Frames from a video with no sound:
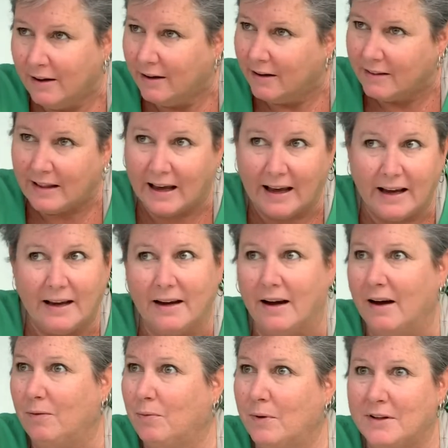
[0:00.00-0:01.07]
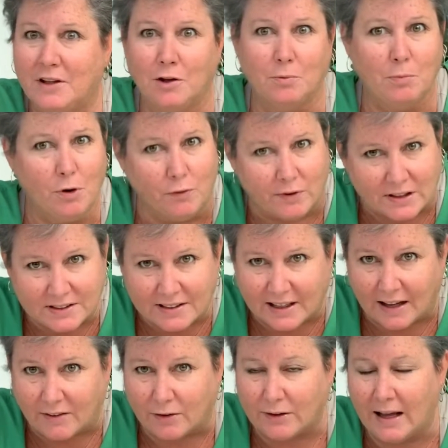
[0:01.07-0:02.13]
They went to the movies
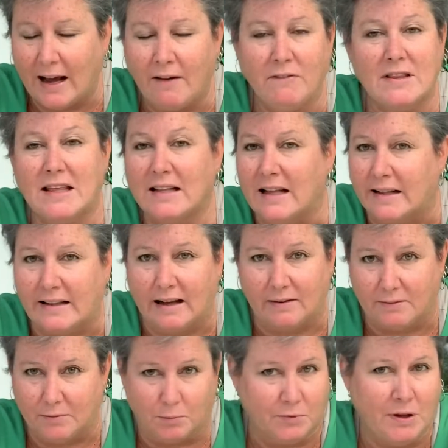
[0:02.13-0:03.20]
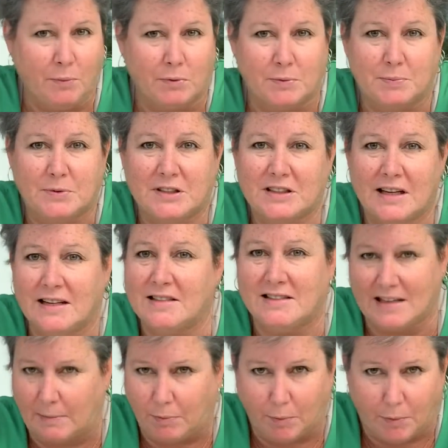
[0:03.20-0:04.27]
together. Everything they did, they were
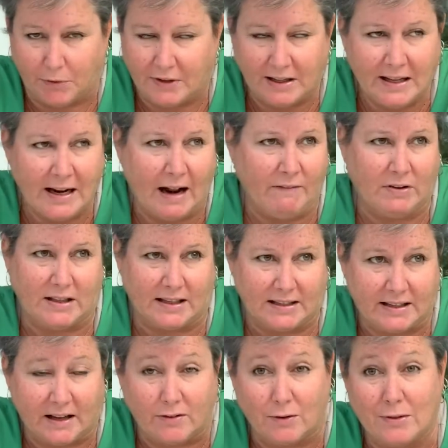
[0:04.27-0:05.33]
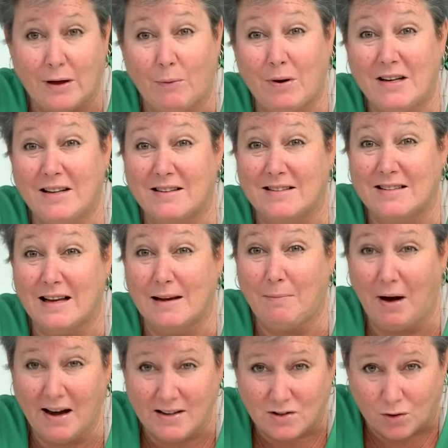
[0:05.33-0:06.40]
inseparable. They did everything together. They went to the same
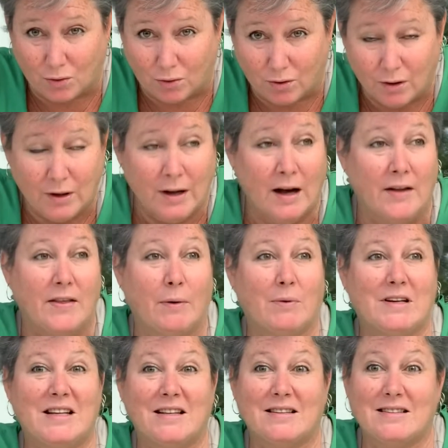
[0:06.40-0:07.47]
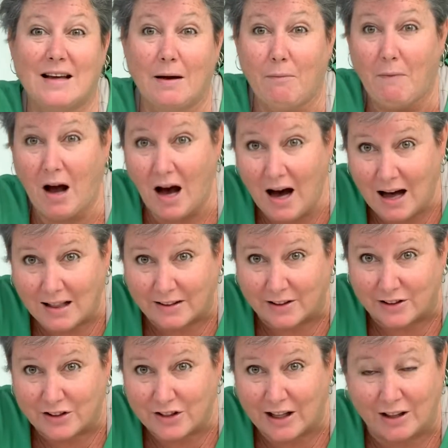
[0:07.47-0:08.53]
high school. They went to the same
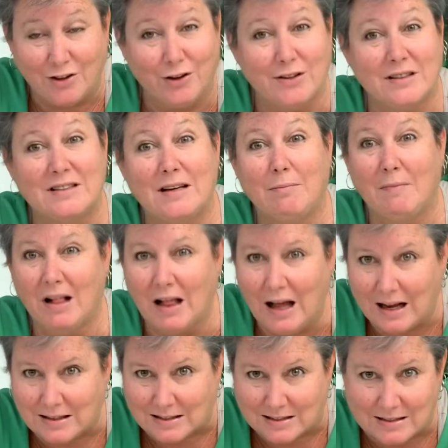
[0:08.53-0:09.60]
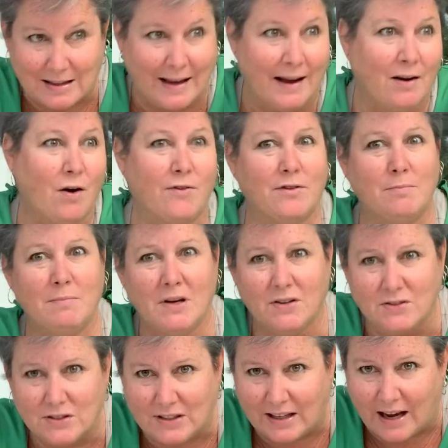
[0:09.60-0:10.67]
college. They took the same classes. They ate all their
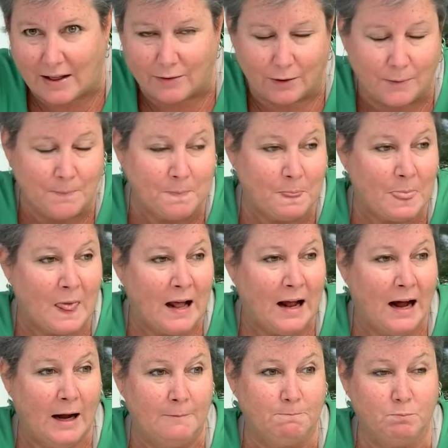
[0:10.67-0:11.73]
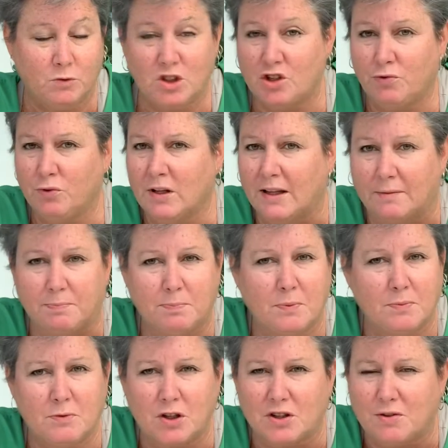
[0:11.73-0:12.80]
meals together.
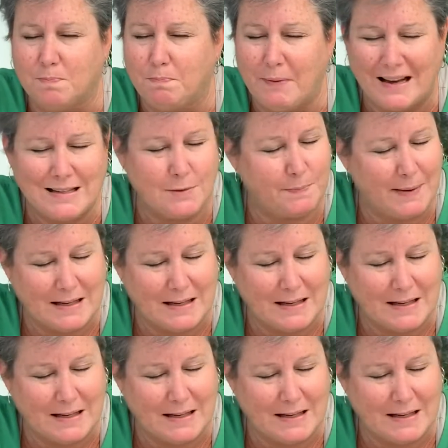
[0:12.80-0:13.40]
Just best